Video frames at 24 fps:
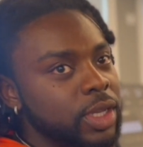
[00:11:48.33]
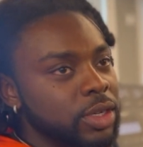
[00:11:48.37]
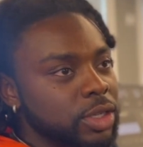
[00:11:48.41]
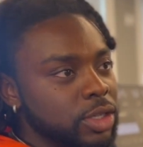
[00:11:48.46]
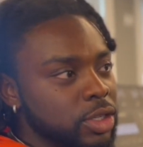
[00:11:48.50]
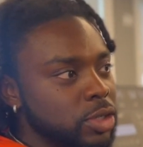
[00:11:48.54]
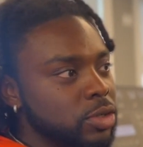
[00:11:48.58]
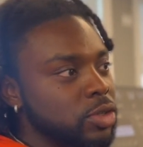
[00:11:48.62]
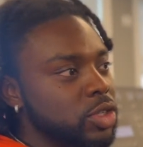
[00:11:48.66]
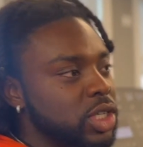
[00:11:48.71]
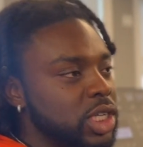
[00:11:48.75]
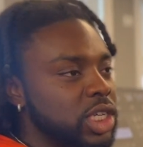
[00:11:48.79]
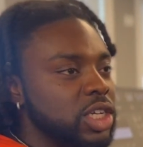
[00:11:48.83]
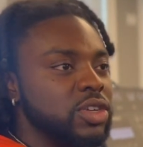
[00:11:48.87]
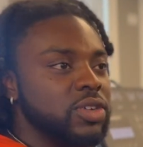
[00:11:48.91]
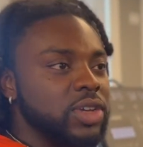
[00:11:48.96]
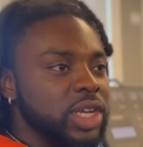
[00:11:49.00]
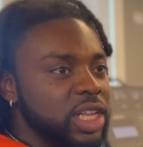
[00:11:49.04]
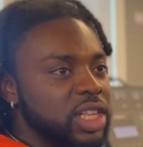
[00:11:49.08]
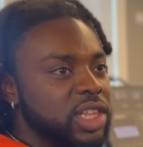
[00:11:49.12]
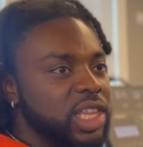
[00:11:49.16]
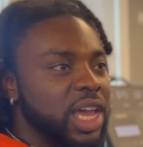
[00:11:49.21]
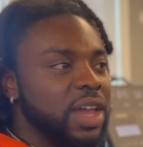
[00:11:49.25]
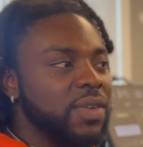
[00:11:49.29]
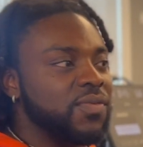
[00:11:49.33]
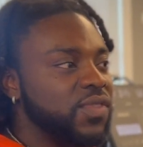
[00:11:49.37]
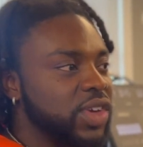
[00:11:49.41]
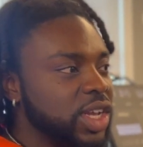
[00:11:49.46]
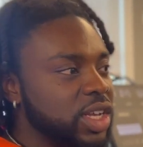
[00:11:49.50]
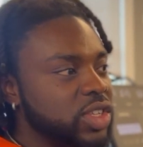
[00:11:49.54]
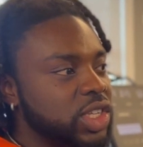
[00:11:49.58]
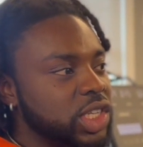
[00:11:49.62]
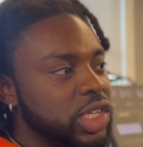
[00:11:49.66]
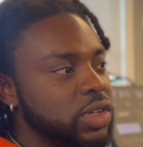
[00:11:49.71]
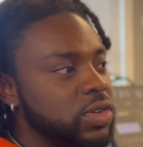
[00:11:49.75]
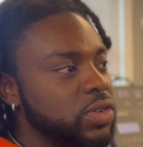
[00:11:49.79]
Usually you hit that
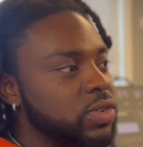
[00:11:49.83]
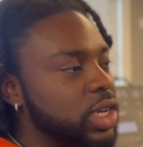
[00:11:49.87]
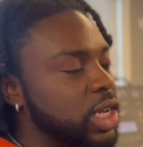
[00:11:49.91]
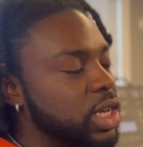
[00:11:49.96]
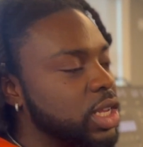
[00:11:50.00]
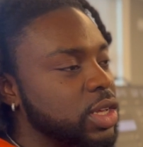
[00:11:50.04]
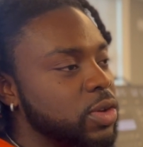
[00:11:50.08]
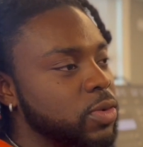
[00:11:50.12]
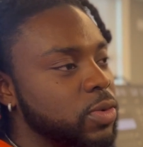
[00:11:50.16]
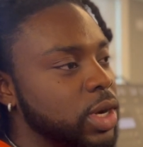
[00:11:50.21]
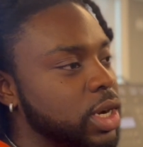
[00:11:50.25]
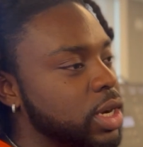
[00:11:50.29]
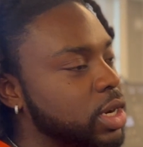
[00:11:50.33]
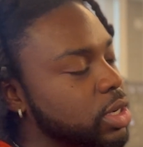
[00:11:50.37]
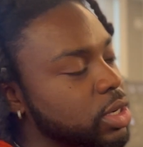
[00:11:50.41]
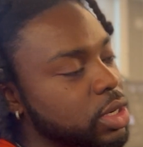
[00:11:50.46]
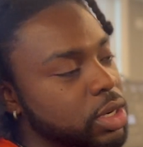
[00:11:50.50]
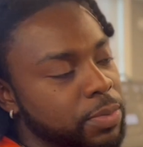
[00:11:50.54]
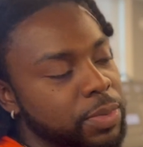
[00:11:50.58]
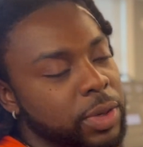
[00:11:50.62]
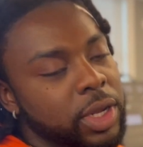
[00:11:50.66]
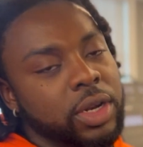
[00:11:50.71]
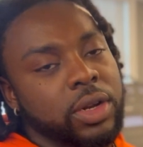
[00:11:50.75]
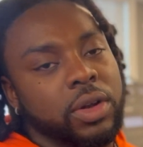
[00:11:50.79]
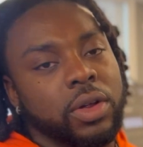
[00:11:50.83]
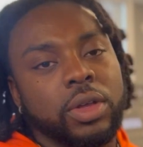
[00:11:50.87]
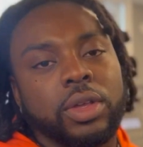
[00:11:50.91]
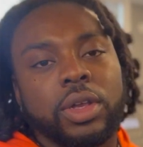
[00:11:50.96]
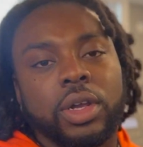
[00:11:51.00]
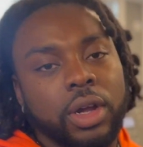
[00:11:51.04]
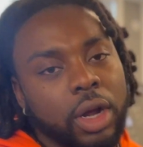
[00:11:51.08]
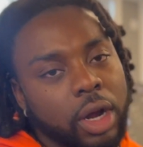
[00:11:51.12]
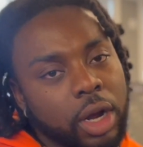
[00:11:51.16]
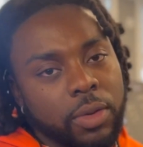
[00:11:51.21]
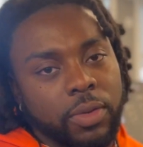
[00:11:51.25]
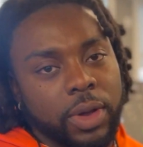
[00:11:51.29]
V2 anywhere, depending on
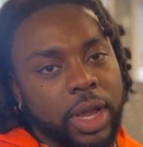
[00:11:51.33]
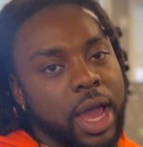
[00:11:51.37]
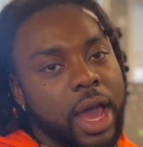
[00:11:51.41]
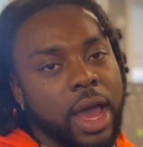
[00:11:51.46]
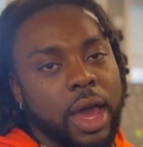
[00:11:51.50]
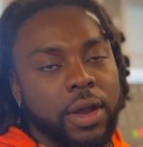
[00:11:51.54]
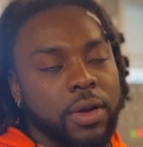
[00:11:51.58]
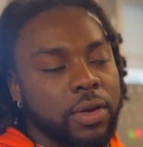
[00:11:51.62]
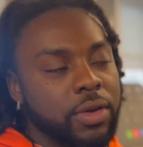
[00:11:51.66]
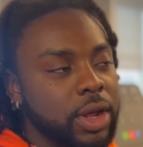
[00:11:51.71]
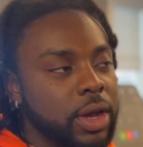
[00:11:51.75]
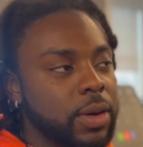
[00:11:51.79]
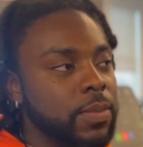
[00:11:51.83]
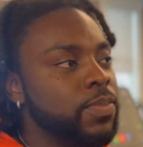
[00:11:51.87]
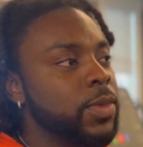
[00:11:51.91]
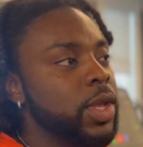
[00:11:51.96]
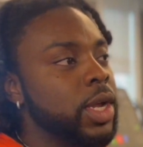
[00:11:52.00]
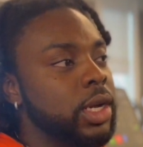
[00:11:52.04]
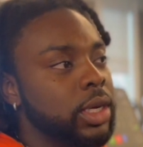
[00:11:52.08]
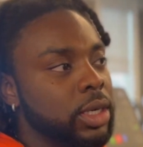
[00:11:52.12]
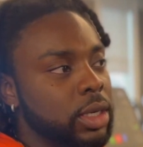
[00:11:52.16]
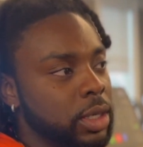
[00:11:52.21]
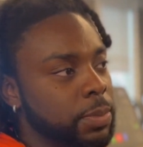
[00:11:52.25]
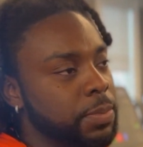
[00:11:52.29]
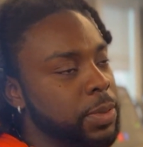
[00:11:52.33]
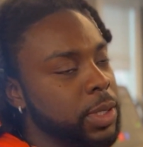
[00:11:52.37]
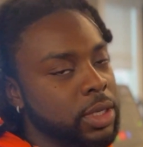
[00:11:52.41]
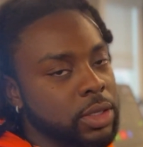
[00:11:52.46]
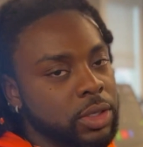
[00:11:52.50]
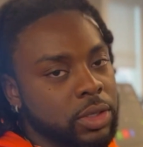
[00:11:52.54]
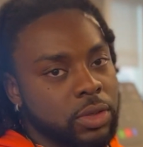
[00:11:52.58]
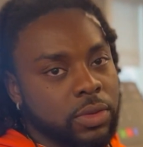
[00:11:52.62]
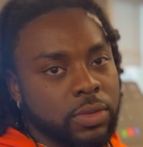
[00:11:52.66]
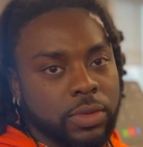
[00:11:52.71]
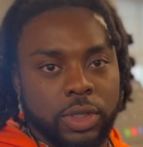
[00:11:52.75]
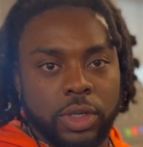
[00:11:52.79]
your heart rate. I don't know.
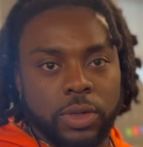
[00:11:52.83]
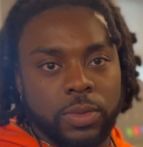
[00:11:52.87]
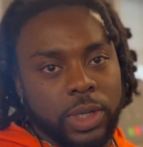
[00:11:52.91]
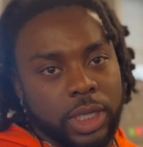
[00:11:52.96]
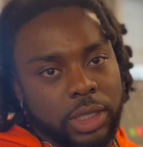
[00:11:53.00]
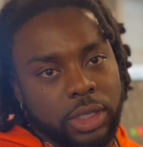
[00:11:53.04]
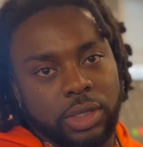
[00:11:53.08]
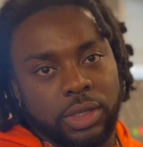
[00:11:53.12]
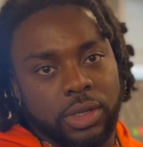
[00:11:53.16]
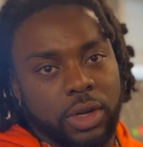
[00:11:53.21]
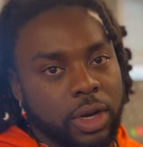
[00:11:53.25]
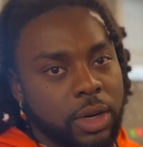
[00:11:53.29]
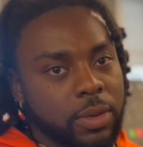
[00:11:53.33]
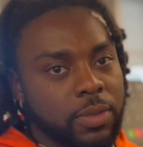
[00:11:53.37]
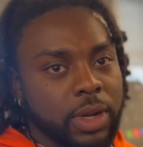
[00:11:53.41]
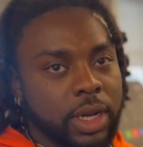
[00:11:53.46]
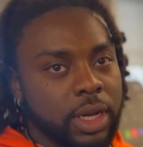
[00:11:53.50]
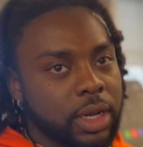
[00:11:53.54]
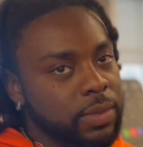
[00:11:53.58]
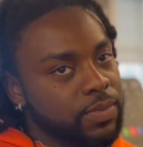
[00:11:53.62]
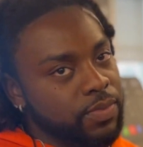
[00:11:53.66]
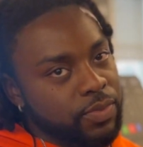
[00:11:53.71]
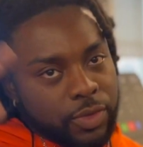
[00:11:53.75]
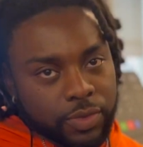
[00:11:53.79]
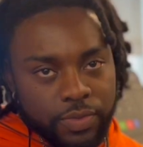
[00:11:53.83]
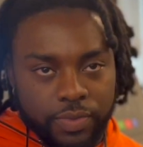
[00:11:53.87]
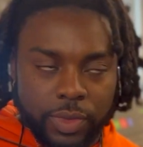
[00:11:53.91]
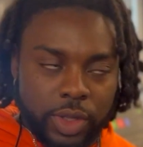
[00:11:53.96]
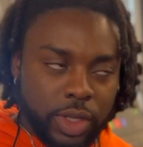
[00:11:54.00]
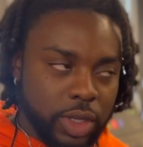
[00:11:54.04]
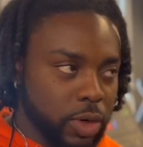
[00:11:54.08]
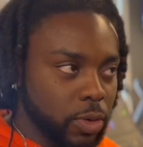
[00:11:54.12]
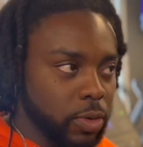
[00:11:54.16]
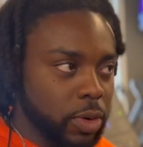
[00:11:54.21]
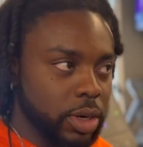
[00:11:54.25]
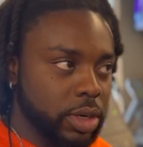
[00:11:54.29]
Depends on your resting heart rate and
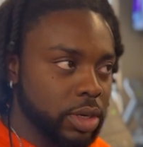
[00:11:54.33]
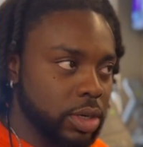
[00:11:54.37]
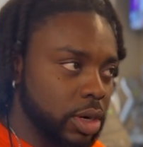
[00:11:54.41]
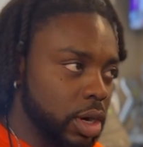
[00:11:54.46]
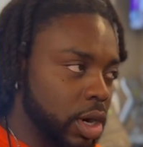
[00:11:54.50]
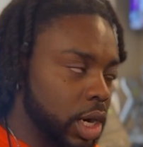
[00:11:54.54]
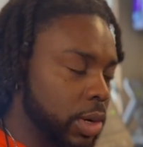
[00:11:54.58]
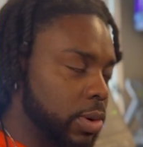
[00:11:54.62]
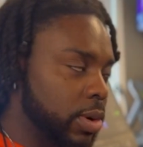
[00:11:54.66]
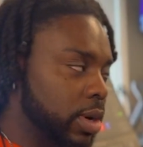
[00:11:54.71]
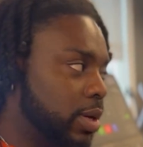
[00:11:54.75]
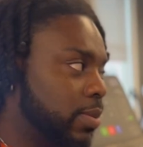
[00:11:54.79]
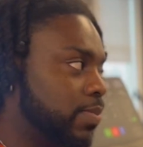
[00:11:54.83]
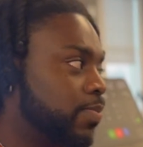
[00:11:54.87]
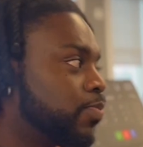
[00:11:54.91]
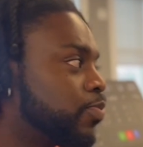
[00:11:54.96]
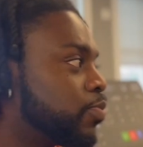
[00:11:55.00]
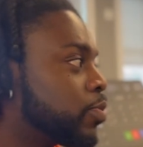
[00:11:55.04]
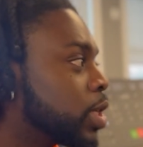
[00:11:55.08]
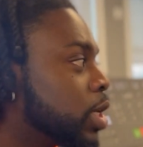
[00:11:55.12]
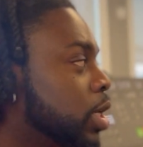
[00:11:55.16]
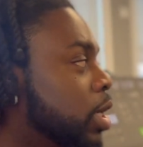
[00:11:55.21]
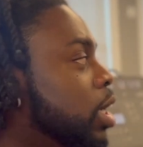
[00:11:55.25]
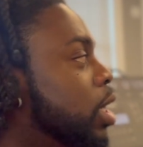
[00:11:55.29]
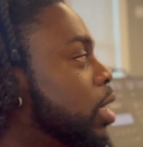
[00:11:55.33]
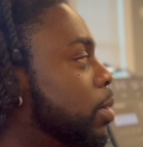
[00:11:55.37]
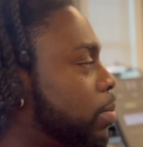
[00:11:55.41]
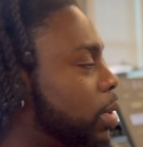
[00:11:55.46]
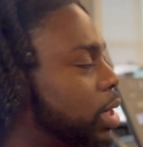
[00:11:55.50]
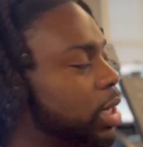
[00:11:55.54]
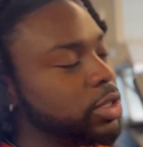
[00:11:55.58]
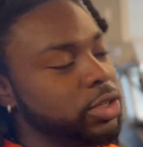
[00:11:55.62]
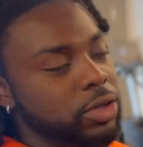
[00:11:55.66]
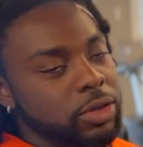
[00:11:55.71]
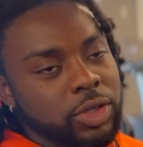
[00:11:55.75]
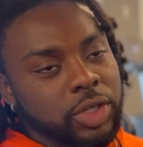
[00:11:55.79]
your working heart rate.
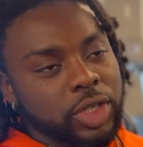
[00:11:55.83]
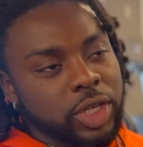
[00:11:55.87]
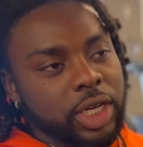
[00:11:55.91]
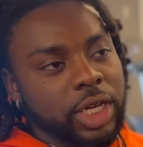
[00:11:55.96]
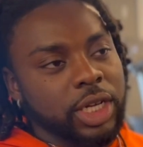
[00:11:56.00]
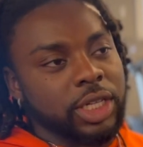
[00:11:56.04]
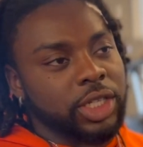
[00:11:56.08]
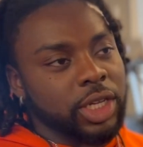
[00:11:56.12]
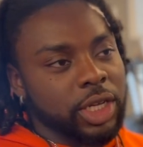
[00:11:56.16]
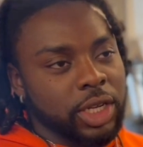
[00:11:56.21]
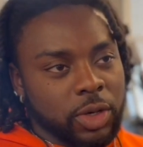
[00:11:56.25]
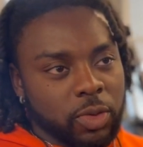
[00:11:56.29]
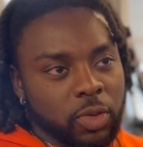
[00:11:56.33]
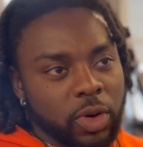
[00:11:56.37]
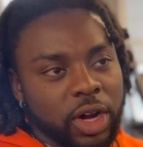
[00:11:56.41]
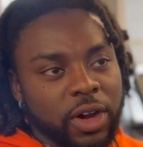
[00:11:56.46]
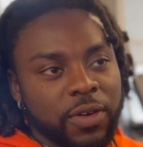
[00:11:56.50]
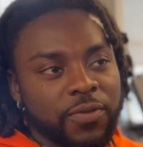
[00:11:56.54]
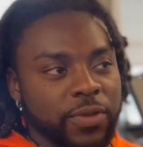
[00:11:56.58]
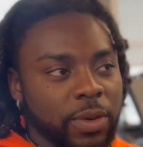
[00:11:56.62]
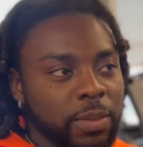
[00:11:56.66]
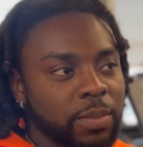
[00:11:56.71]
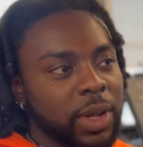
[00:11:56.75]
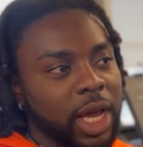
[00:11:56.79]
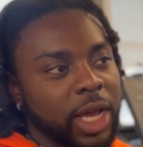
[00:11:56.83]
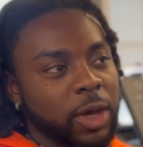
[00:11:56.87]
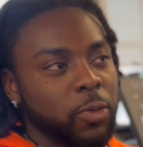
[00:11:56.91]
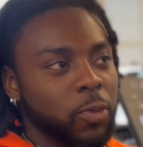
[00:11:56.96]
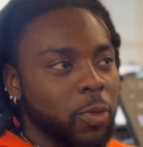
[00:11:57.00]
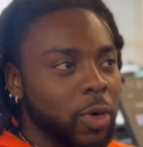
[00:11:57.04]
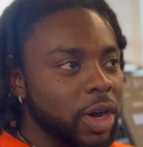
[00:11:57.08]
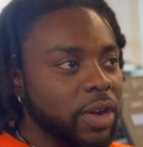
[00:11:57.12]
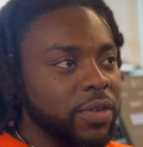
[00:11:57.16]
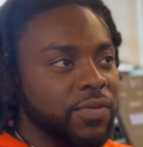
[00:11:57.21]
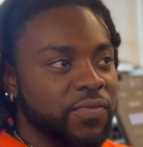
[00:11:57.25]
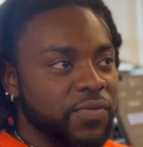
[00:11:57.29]
But usually it's anywhere from like
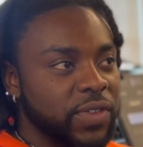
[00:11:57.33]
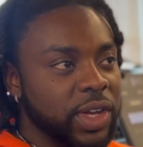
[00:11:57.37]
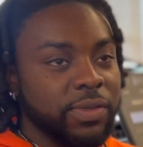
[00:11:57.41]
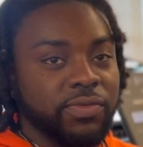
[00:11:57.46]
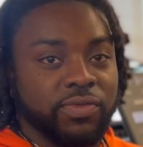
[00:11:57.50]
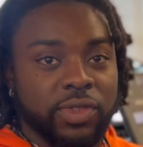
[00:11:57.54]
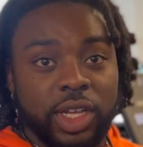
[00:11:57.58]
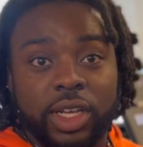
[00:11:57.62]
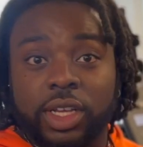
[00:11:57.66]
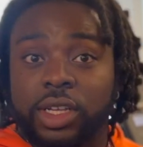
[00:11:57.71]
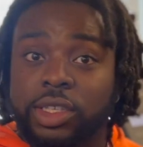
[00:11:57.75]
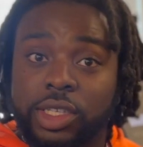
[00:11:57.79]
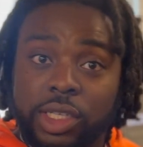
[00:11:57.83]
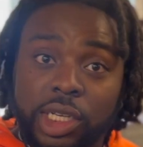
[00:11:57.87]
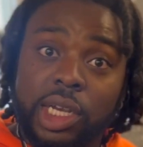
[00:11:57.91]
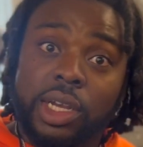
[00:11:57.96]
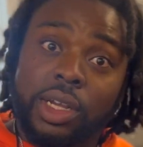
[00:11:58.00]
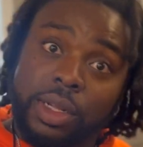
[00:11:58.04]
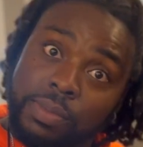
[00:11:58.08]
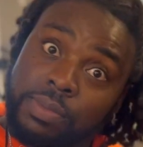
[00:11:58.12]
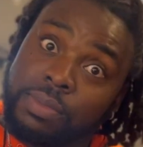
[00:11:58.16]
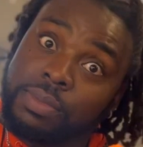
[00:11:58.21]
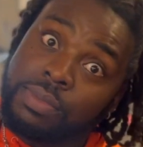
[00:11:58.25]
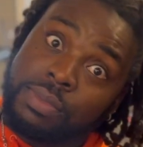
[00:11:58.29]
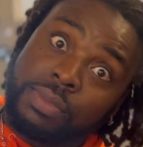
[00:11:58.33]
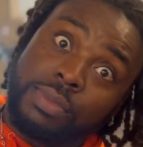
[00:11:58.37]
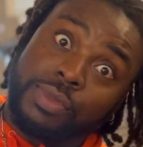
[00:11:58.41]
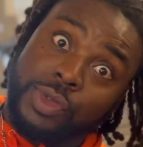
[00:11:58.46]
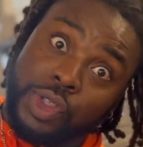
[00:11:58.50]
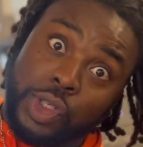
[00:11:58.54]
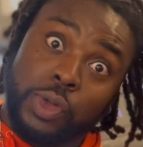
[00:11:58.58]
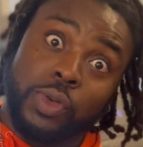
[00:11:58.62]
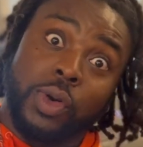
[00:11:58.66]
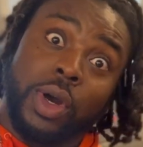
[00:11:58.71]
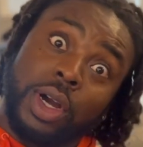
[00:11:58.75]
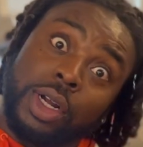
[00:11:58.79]
150 to
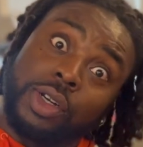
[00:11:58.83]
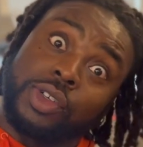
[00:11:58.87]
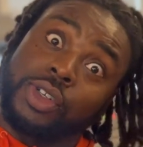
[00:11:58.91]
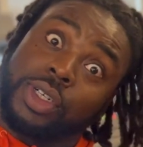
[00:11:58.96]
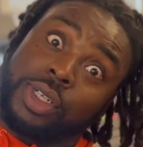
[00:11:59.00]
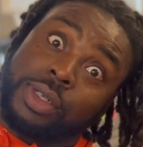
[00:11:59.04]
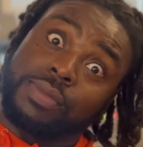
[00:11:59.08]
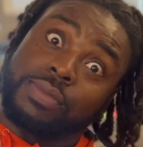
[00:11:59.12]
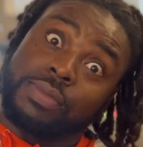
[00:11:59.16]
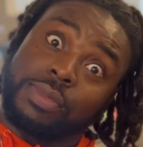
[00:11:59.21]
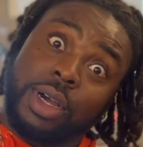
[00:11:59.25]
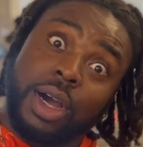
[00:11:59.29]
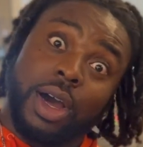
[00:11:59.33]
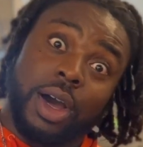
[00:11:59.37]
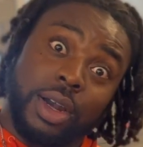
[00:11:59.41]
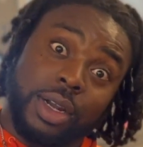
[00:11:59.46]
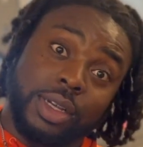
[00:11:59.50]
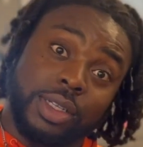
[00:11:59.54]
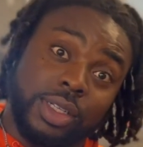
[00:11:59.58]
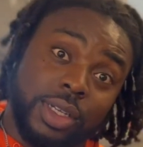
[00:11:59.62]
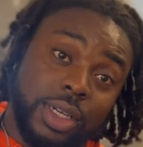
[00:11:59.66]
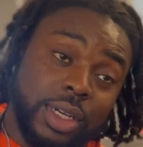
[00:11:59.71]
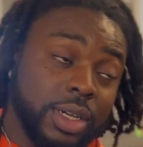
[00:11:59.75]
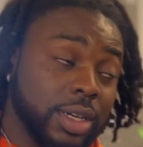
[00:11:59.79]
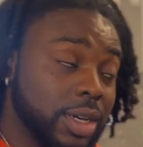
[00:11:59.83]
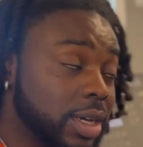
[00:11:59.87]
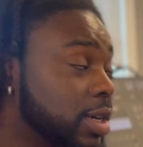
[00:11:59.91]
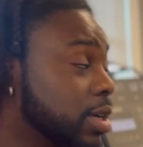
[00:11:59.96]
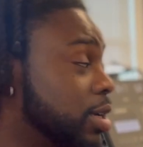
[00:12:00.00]
200, honestly.